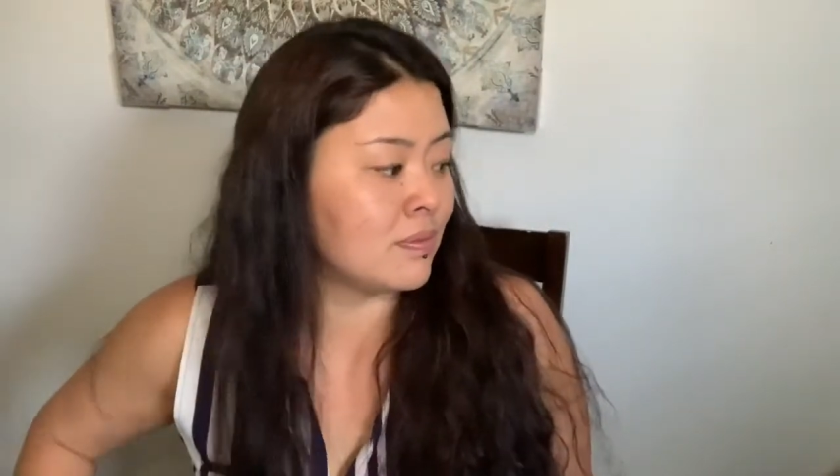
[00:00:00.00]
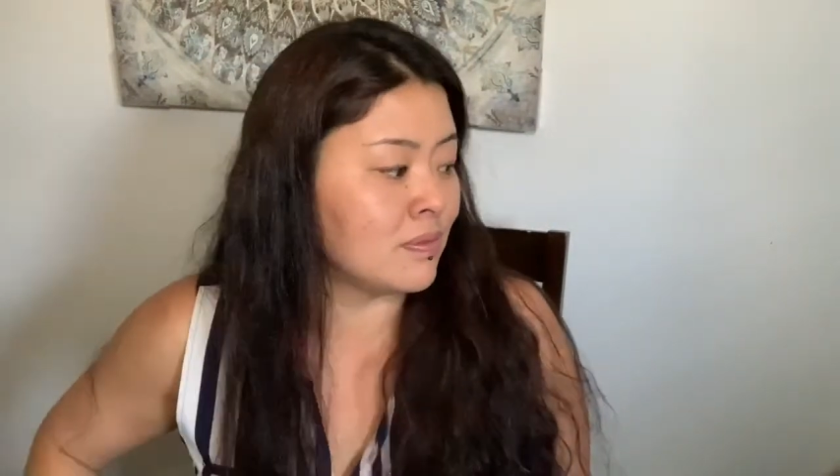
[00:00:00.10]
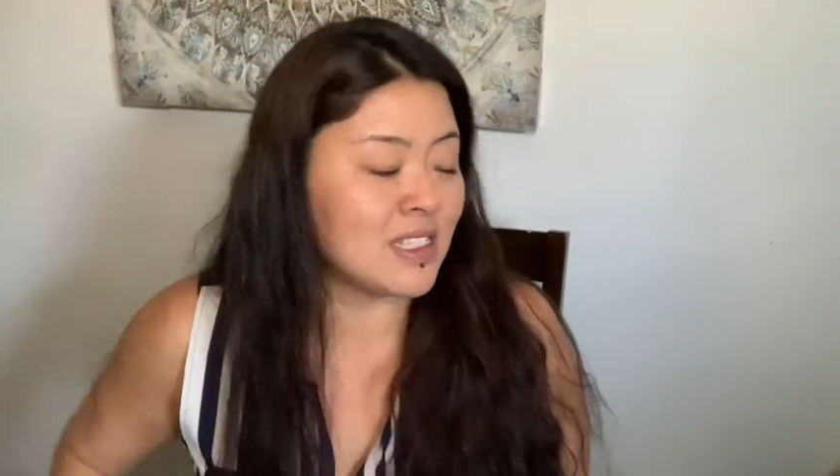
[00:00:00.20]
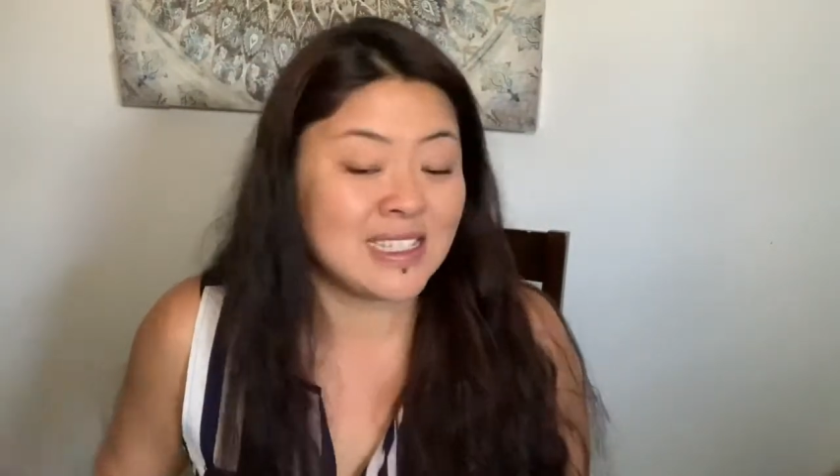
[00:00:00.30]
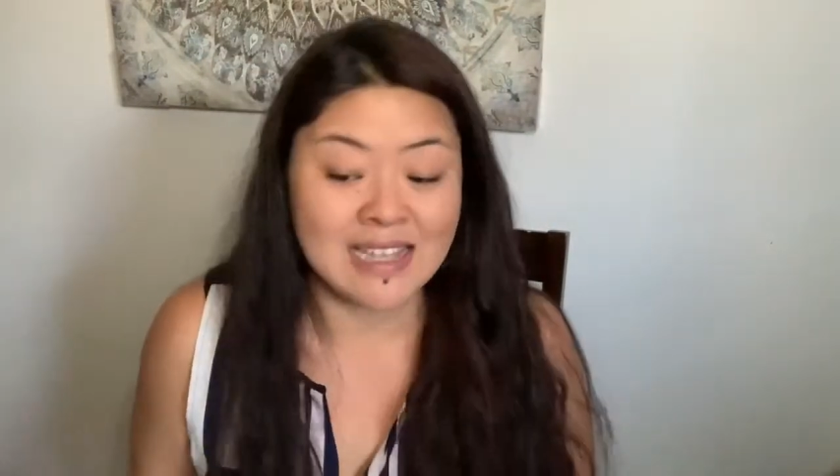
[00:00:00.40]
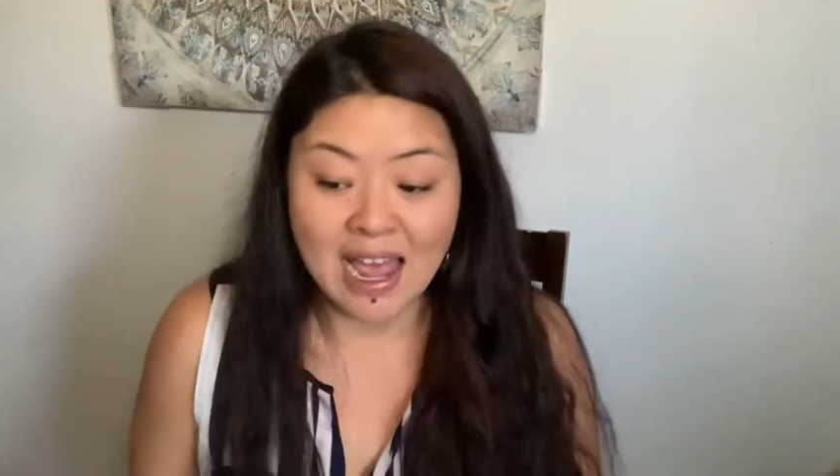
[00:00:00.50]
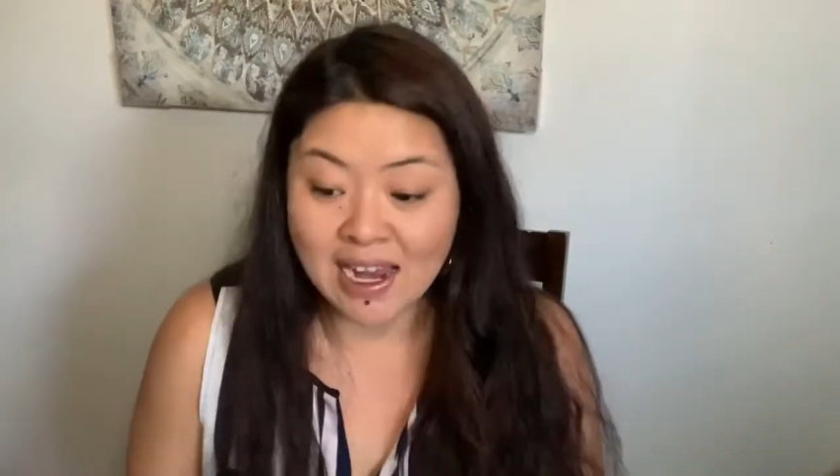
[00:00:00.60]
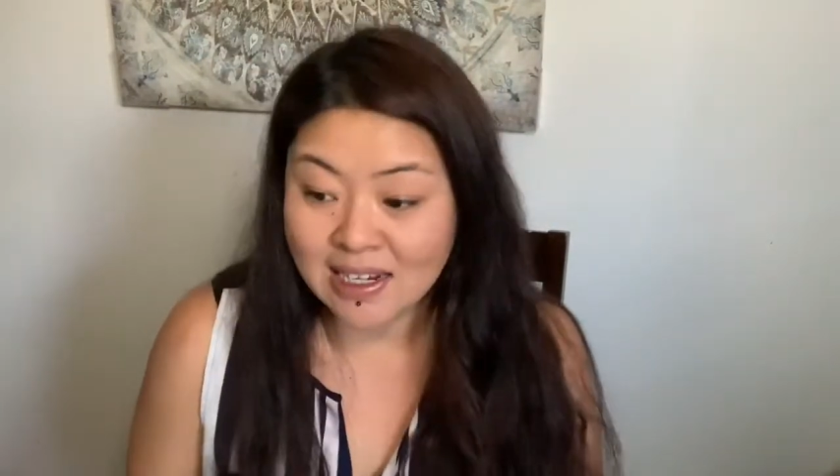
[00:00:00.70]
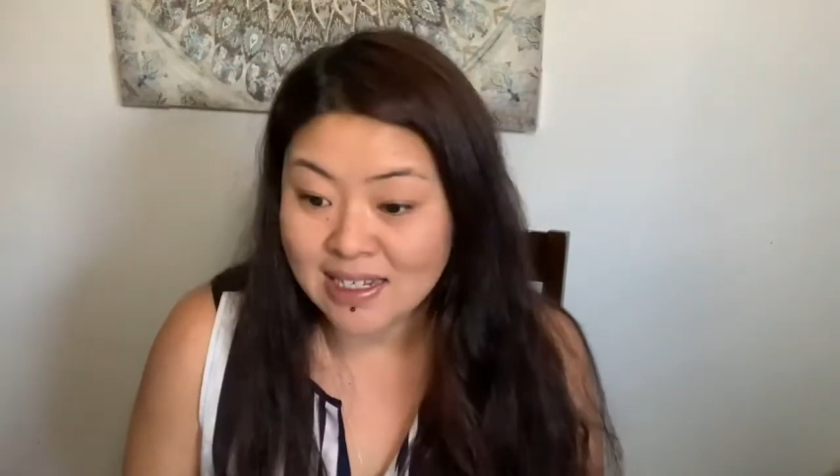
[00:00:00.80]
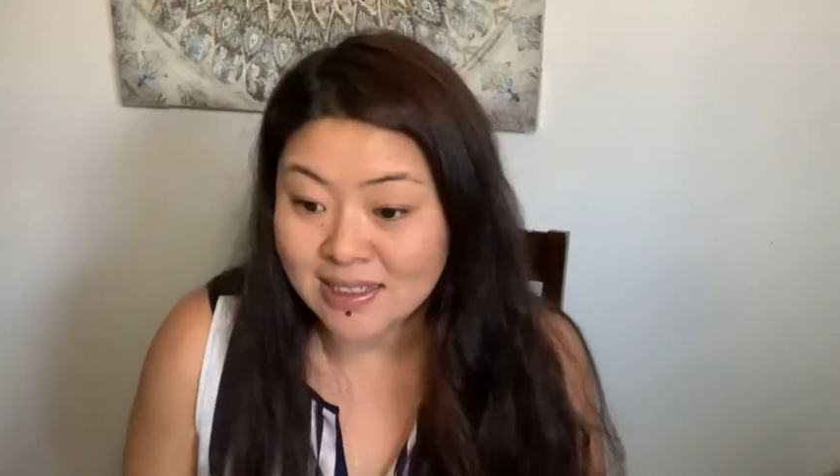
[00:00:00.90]

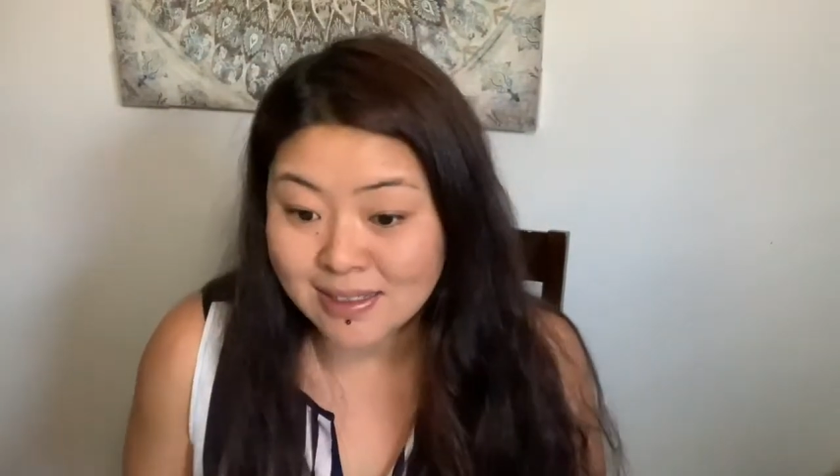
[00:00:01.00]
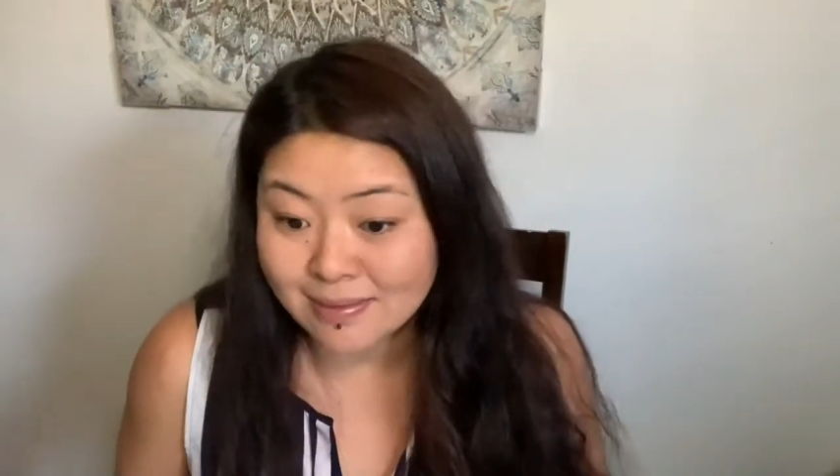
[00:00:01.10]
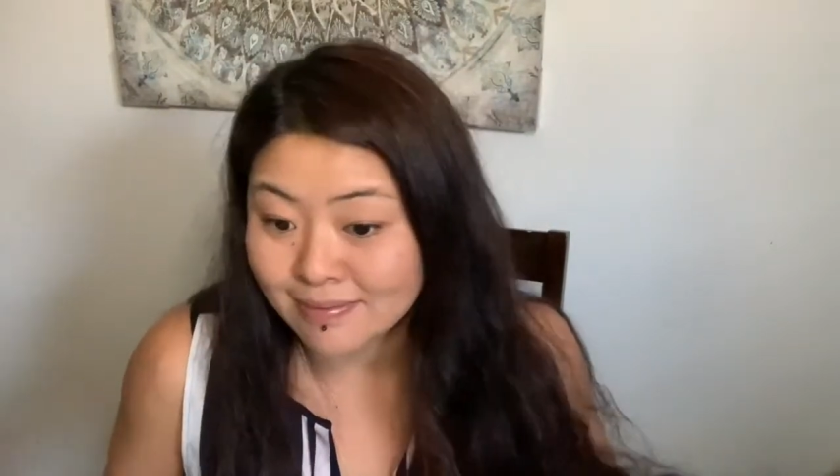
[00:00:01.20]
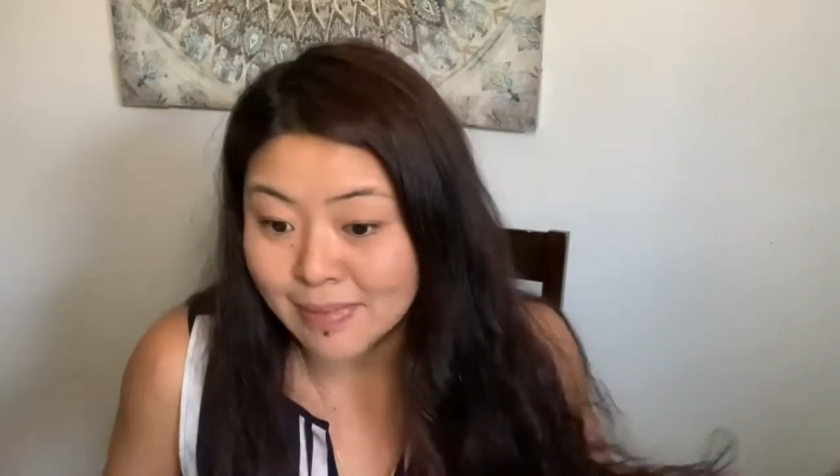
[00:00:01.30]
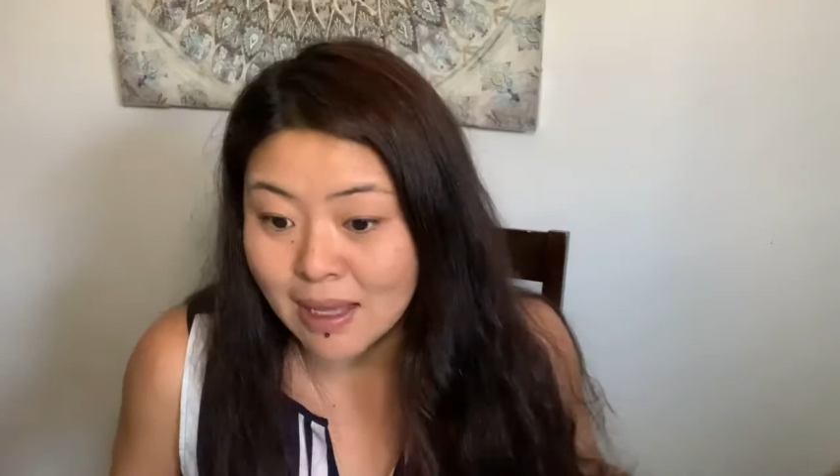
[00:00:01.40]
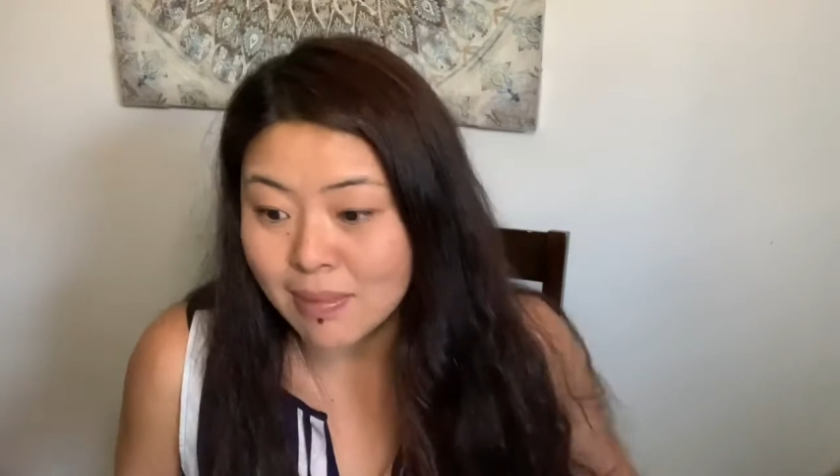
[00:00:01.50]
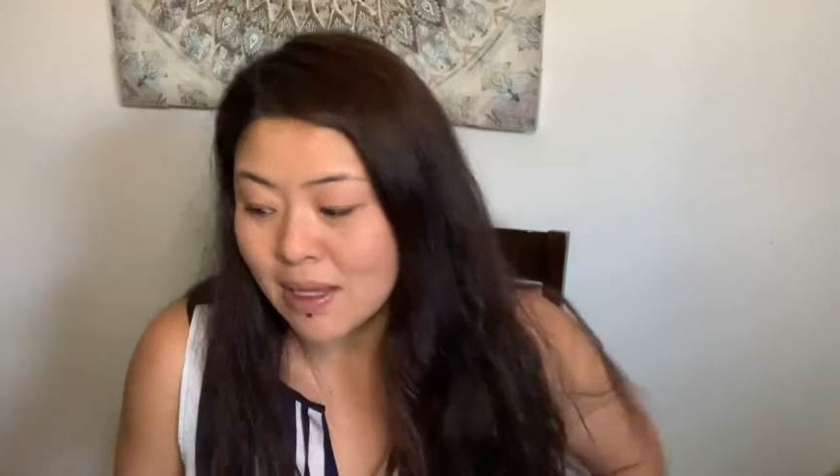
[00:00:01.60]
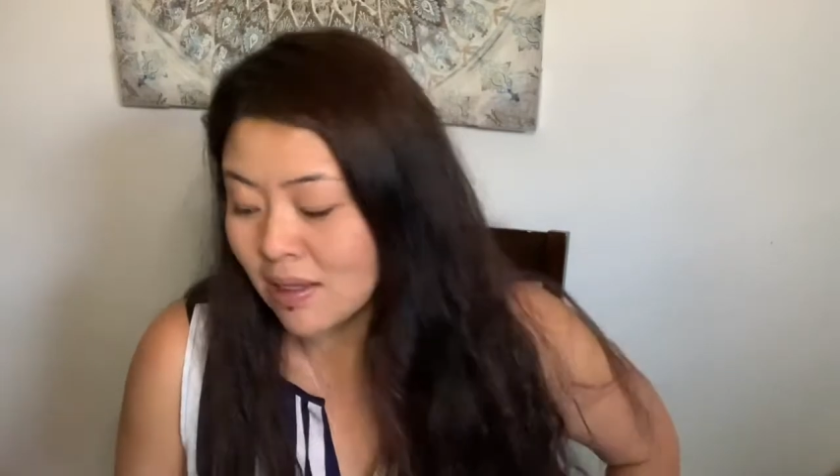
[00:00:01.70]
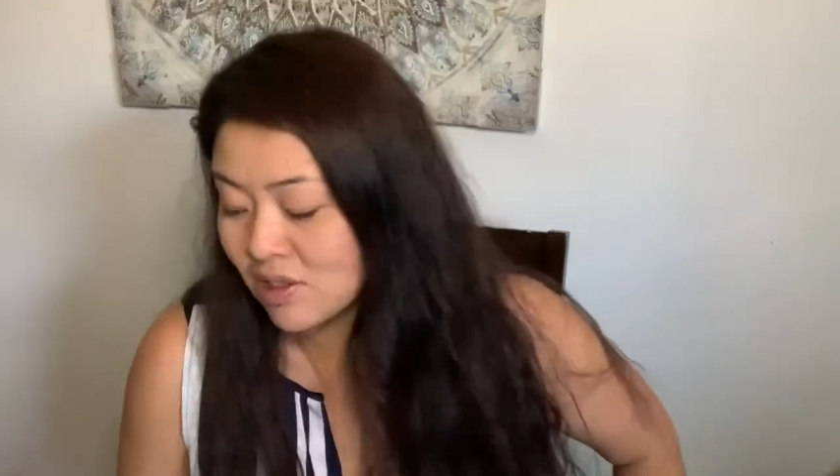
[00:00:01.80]
stagnant, maybe.